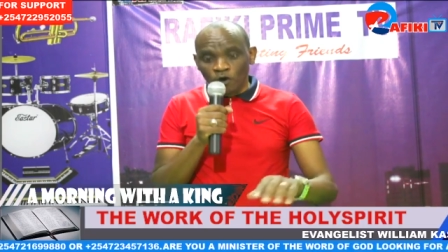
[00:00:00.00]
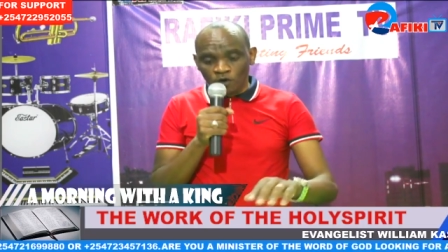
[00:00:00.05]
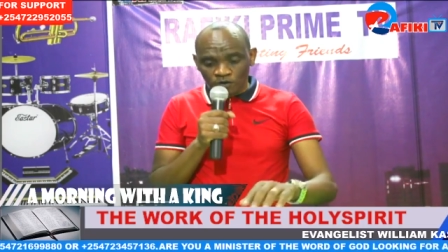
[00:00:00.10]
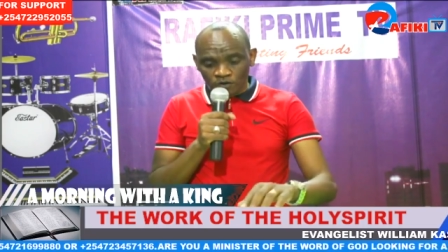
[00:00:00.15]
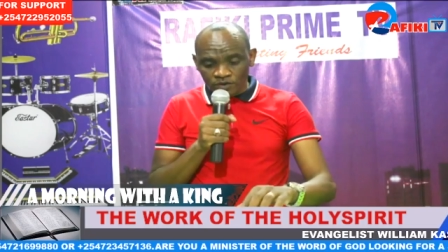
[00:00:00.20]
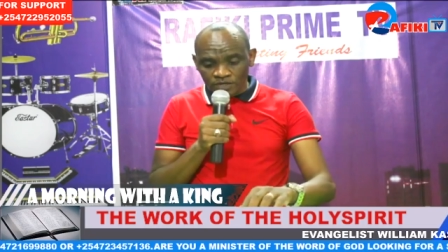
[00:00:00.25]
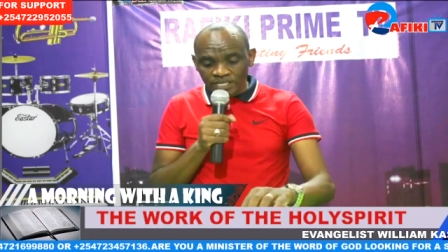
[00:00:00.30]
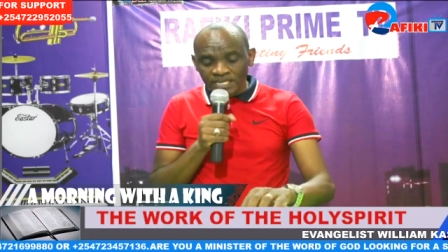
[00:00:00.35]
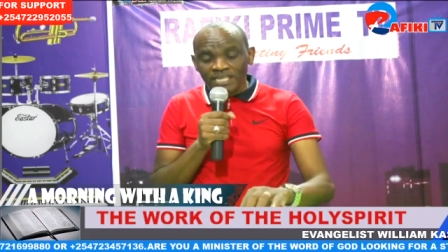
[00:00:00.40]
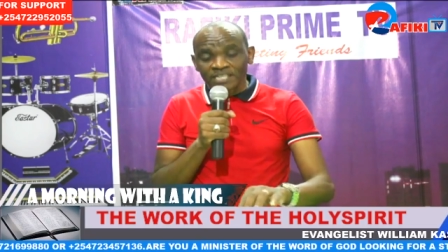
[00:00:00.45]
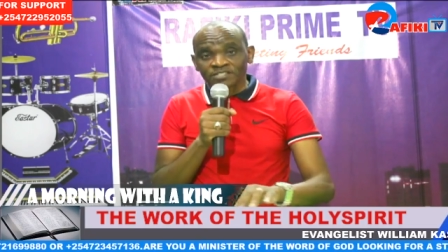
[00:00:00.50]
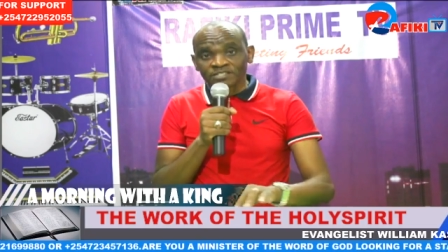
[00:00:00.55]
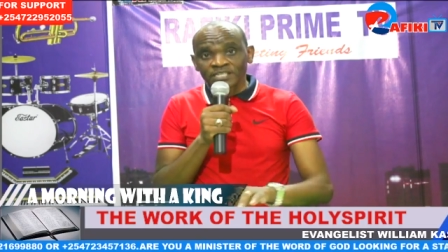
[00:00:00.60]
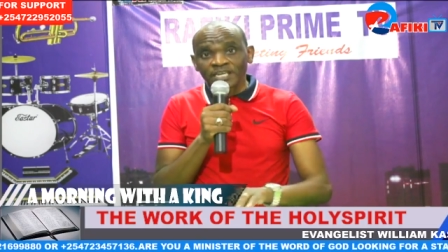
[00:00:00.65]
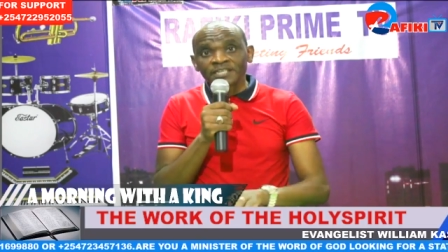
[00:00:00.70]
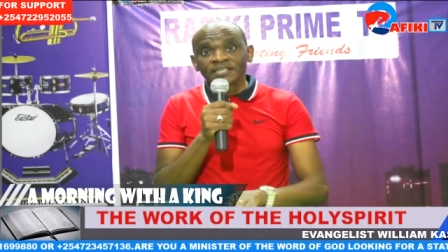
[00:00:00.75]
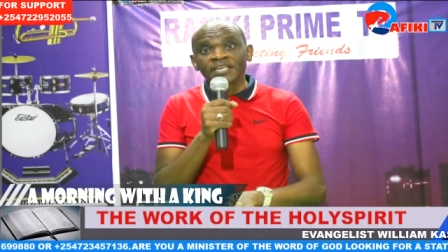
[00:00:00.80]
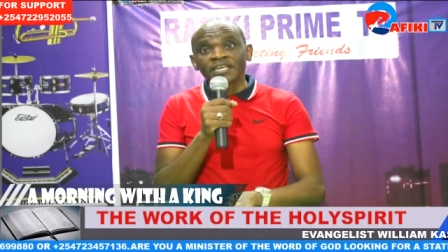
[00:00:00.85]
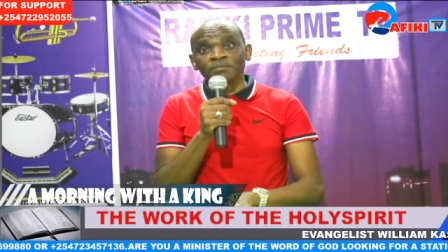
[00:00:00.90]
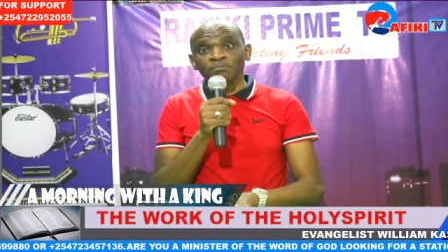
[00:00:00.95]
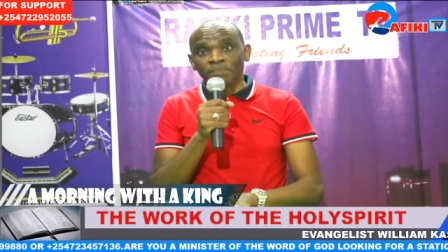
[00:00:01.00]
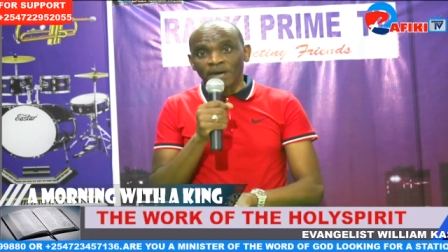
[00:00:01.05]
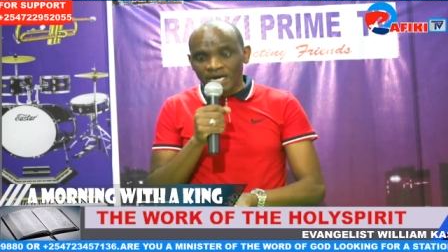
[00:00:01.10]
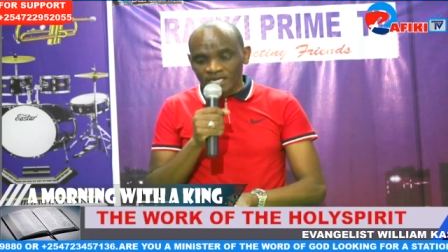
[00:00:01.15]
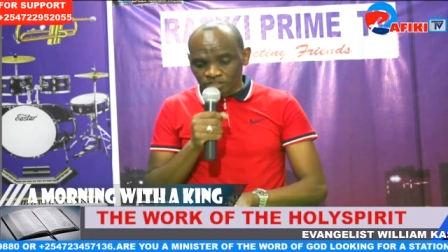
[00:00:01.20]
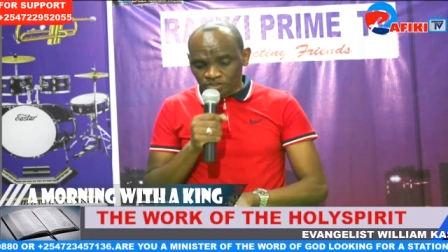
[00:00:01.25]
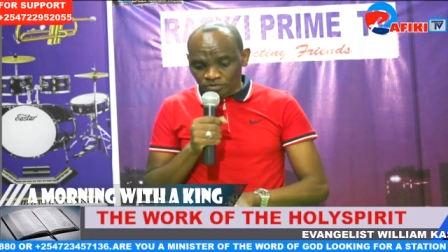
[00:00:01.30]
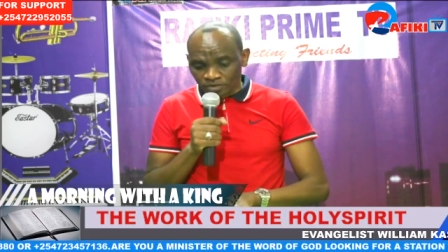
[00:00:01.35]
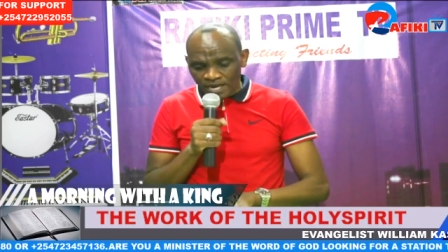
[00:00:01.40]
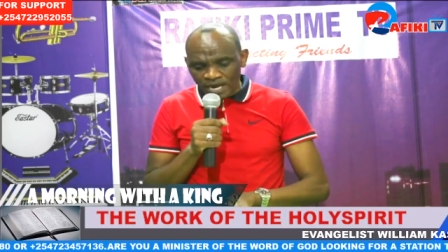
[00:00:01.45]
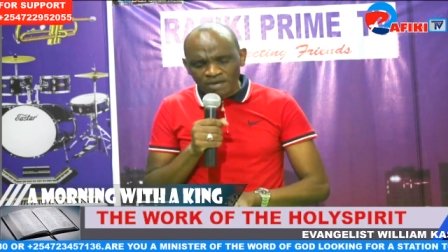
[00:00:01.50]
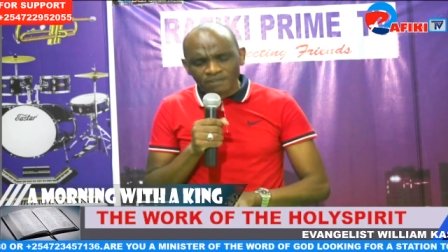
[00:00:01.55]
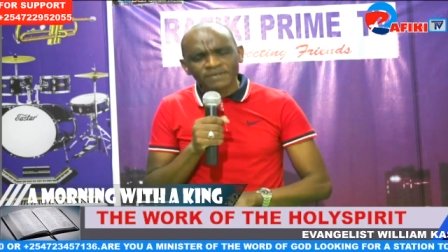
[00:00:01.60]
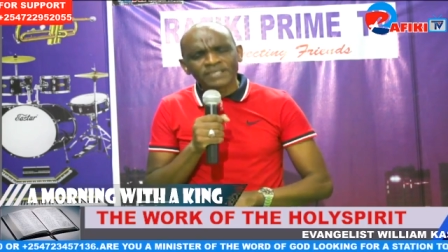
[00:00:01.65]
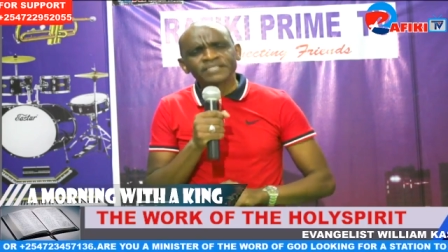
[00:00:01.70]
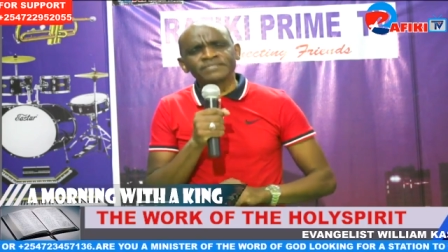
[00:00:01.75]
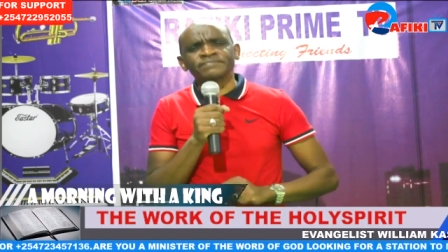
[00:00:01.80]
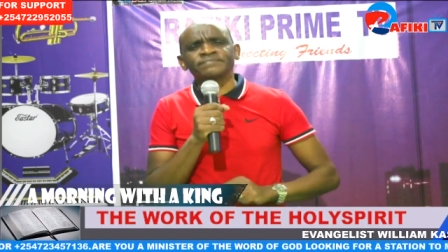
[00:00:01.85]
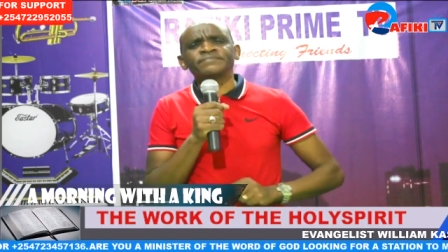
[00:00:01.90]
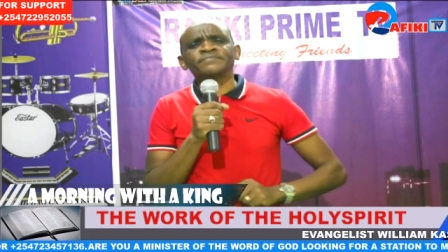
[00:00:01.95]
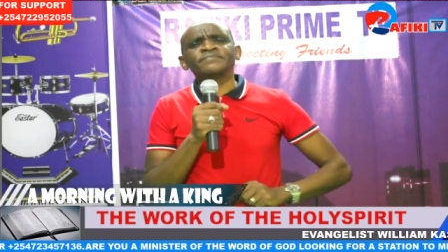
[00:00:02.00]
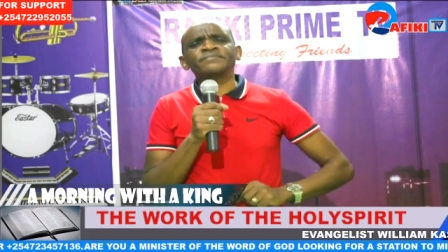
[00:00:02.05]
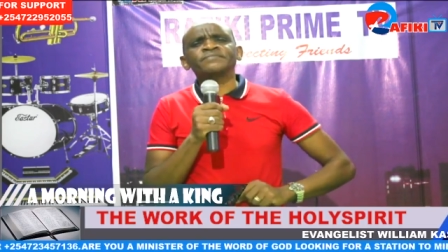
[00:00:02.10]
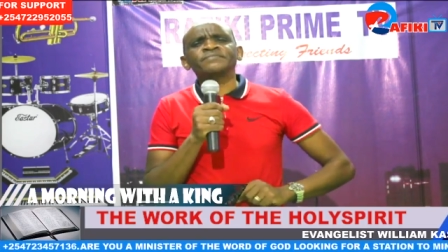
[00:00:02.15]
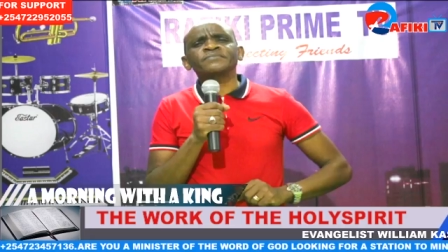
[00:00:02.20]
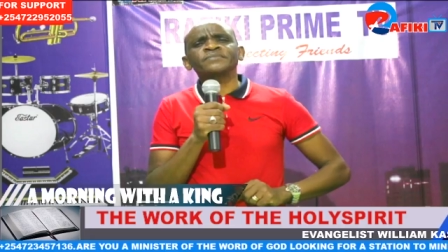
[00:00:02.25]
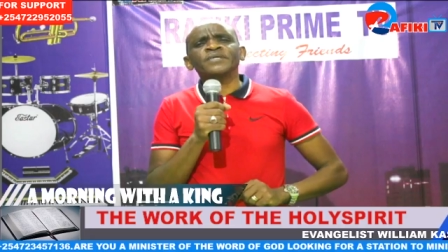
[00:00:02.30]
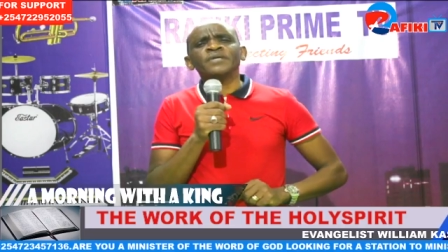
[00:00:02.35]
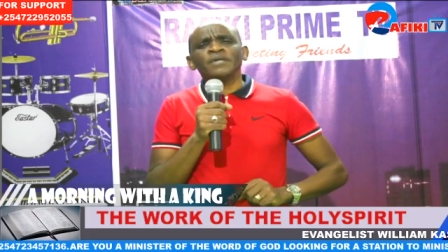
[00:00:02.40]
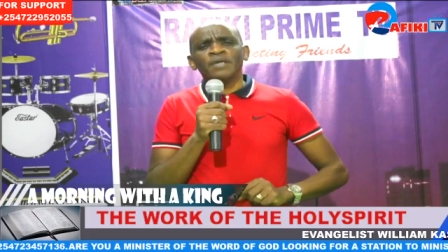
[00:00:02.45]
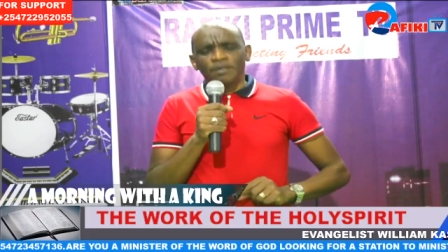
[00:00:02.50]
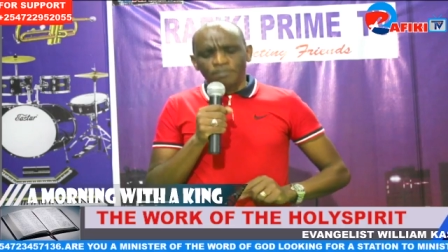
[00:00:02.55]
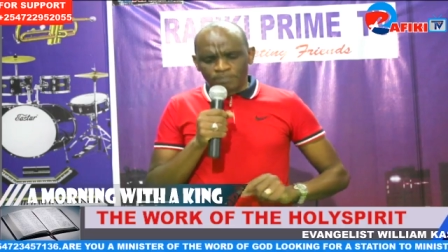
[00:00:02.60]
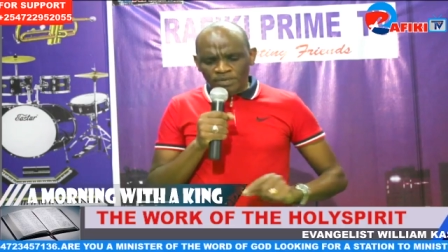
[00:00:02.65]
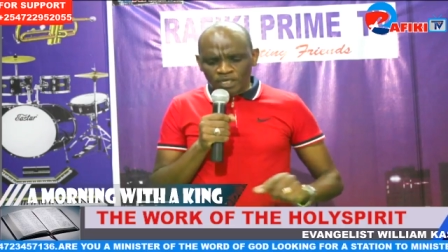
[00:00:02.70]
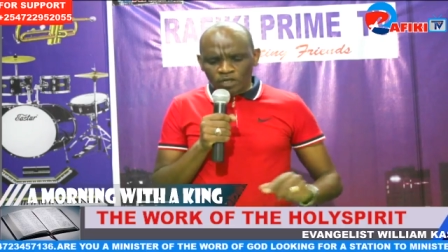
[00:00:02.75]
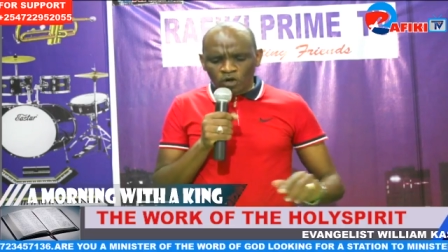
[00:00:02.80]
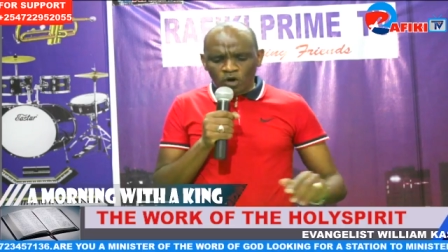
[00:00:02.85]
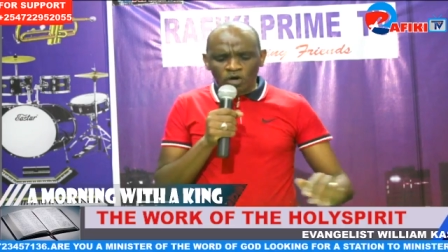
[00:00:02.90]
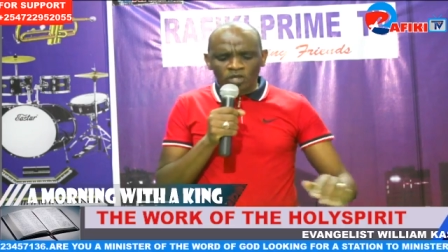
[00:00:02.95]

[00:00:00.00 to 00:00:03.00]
he ascended back to heaven because they